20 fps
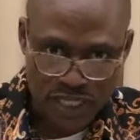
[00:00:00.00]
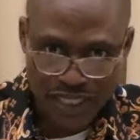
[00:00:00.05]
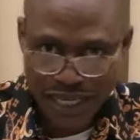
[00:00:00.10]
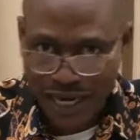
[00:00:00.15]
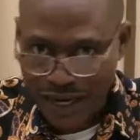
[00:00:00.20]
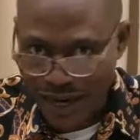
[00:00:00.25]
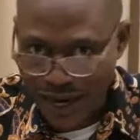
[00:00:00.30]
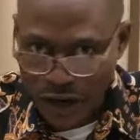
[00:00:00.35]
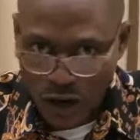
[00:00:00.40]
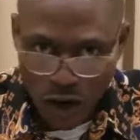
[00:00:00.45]

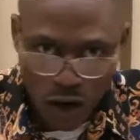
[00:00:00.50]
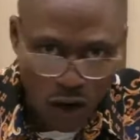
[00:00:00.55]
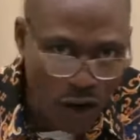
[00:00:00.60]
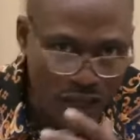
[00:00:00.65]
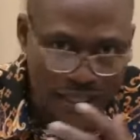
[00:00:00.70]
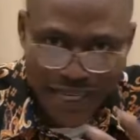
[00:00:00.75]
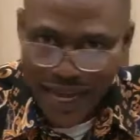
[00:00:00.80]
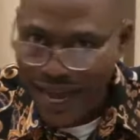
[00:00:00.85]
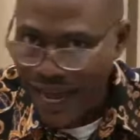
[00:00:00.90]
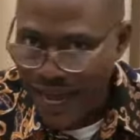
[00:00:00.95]
There are
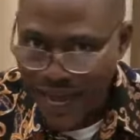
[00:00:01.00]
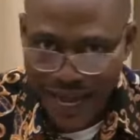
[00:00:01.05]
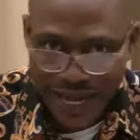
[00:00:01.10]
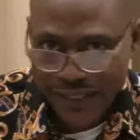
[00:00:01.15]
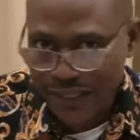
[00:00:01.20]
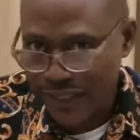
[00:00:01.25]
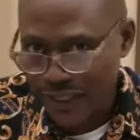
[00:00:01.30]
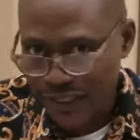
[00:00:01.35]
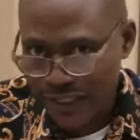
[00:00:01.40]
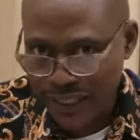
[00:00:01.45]

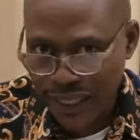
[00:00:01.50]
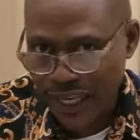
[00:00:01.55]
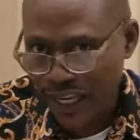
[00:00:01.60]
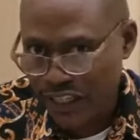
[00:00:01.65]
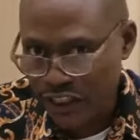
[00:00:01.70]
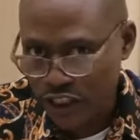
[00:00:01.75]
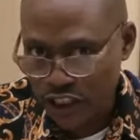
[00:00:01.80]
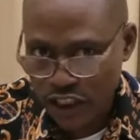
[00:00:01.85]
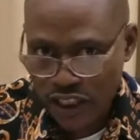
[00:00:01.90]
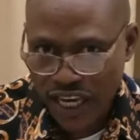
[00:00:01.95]
underhand
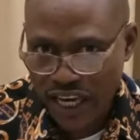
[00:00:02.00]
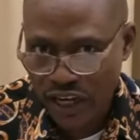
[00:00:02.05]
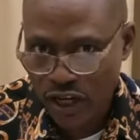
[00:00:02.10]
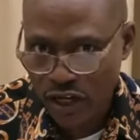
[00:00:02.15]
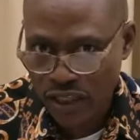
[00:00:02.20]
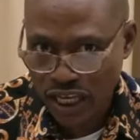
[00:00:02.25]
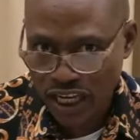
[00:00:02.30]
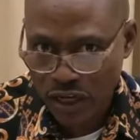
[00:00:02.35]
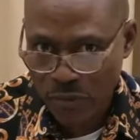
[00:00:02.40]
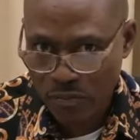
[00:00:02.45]
things
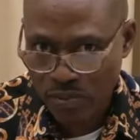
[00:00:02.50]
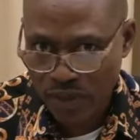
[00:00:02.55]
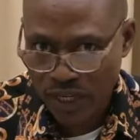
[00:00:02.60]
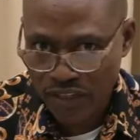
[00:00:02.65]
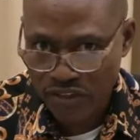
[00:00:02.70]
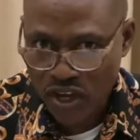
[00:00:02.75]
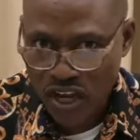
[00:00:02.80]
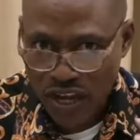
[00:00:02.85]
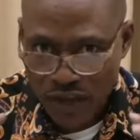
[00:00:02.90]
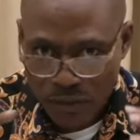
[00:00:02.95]
taking
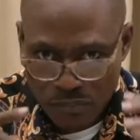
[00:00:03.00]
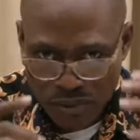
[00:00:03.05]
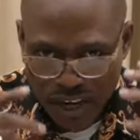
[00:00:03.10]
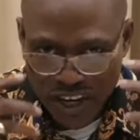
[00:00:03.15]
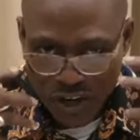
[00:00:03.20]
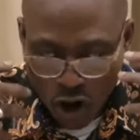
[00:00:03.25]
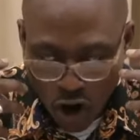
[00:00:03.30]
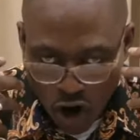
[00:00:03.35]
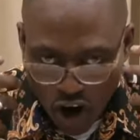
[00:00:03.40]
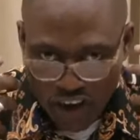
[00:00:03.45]
place,
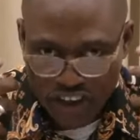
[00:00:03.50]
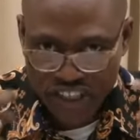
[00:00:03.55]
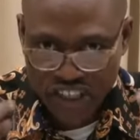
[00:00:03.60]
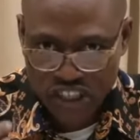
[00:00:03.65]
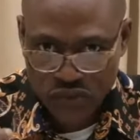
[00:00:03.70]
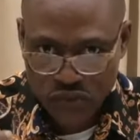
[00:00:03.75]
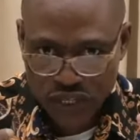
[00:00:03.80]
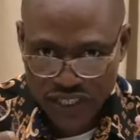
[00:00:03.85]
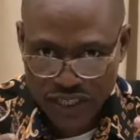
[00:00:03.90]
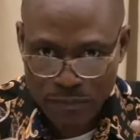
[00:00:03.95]
being
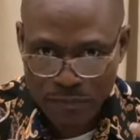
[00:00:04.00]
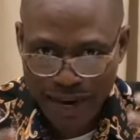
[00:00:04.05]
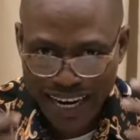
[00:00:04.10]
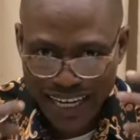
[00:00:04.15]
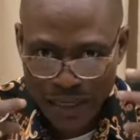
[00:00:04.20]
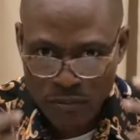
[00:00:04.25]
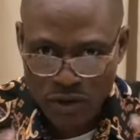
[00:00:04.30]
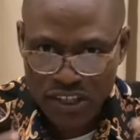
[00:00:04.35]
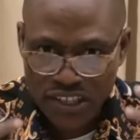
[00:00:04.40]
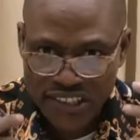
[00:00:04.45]
orchestrated by
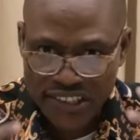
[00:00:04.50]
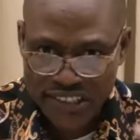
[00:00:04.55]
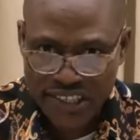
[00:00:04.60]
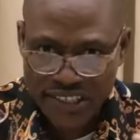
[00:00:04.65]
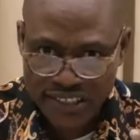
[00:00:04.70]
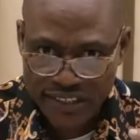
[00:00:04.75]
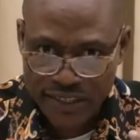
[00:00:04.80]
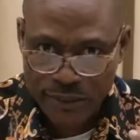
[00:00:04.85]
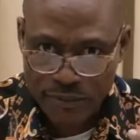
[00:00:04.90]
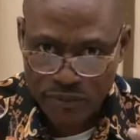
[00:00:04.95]
demonic
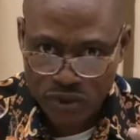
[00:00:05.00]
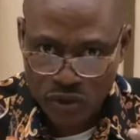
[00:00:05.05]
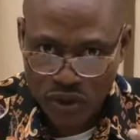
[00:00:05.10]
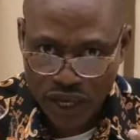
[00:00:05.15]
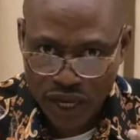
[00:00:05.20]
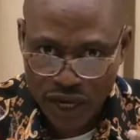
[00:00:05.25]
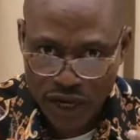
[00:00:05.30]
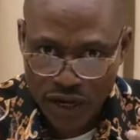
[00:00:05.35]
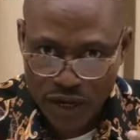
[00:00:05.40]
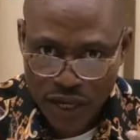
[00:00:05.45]
systems,
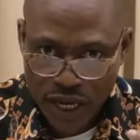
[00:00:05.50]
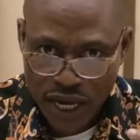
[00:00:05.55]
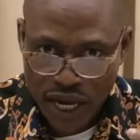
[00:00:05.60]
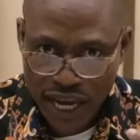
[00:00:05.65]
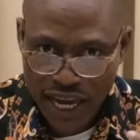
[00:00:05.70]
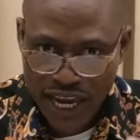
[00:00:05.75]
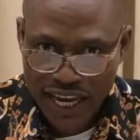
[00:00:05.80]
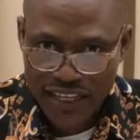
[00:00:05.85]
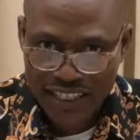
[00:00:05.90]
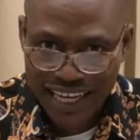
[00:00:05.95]
okay?
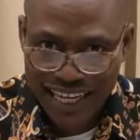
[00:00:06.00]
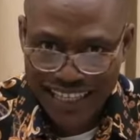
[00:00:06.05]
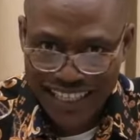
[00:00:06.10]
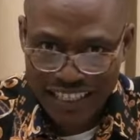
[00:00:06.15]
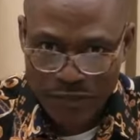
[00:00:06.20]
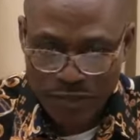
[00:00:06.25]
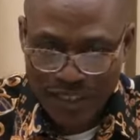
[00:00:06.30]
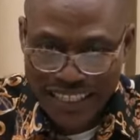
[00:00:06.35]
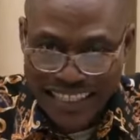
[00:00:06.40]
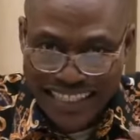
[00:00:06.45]
And that
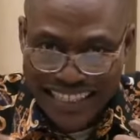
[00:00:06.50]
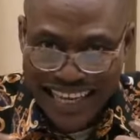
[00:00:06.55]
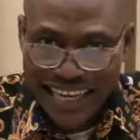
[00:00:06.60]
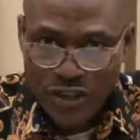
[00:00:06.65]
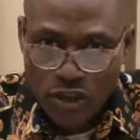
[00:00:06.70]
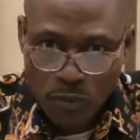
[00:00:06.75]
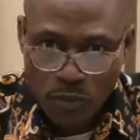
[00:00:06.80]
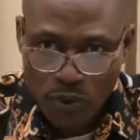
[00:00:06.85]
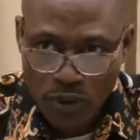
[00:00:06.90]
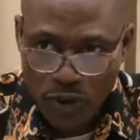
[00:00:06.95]
is being
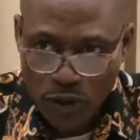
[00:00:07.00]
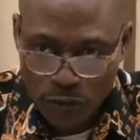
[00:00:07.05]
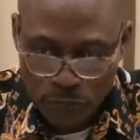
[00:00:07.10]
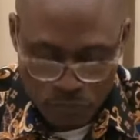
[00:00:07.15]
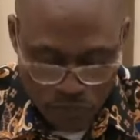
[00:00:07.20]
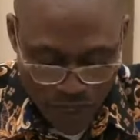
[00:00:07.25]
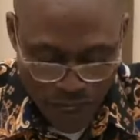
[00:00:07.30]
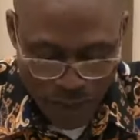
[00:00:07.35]
sat upon